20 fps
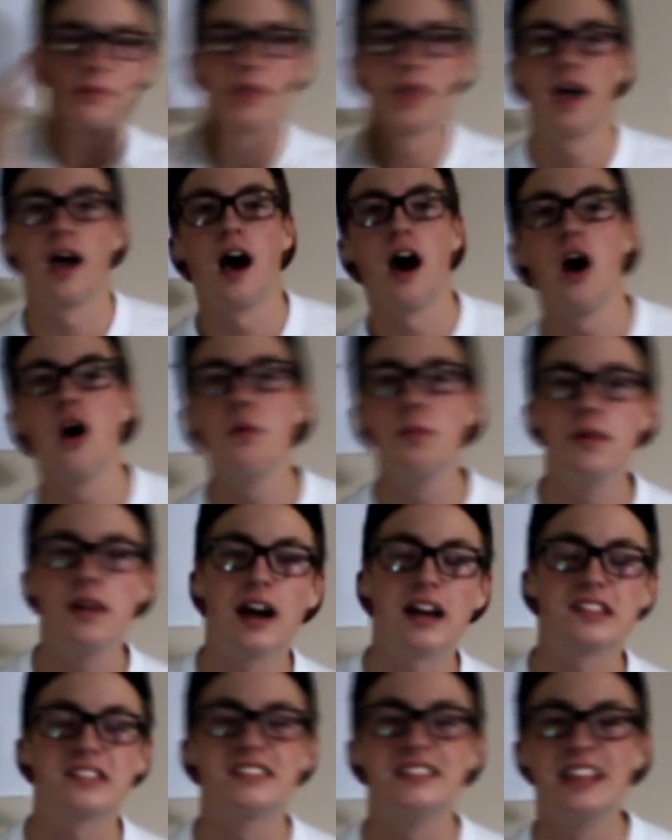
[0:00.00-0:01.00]
I hope you
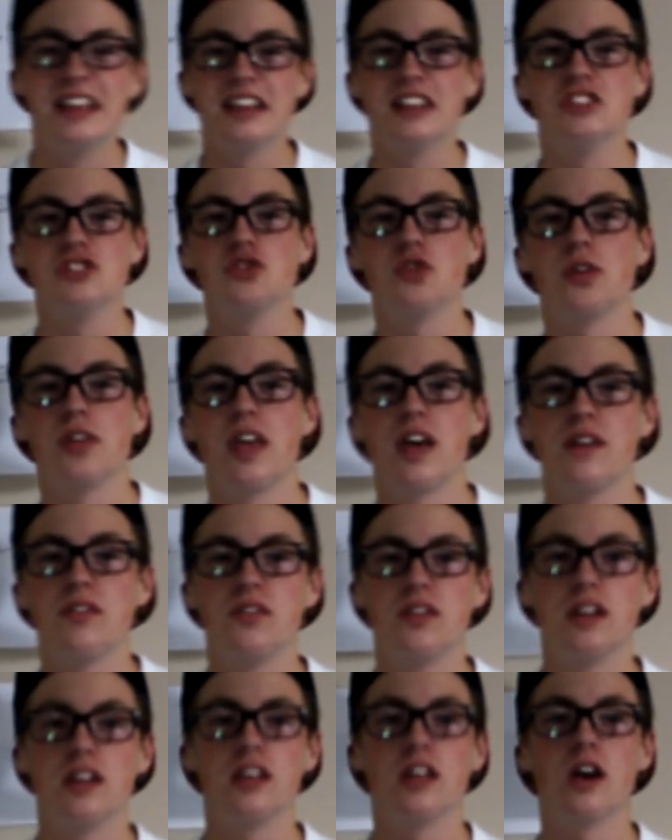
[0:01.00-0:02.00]
guys did enjoy that
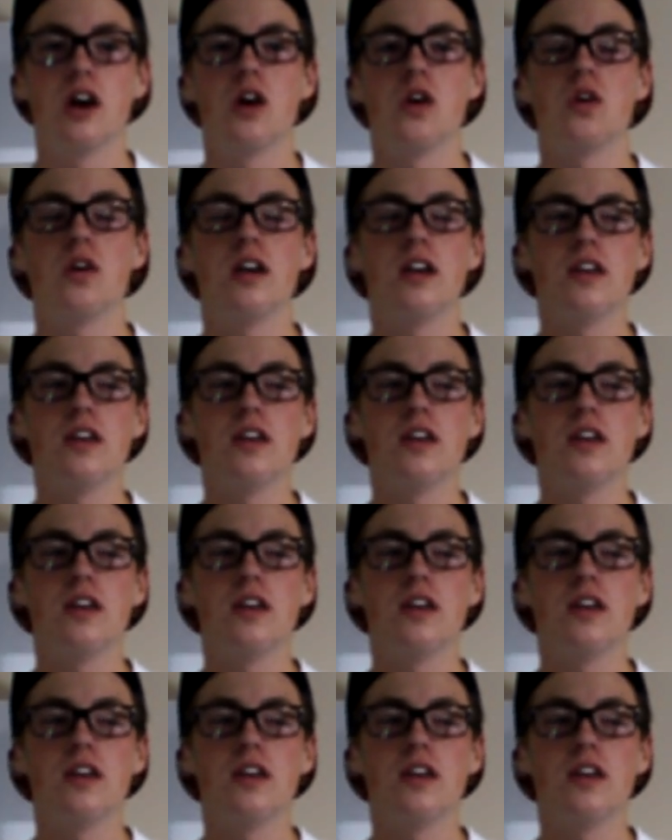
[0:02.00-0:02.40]
video.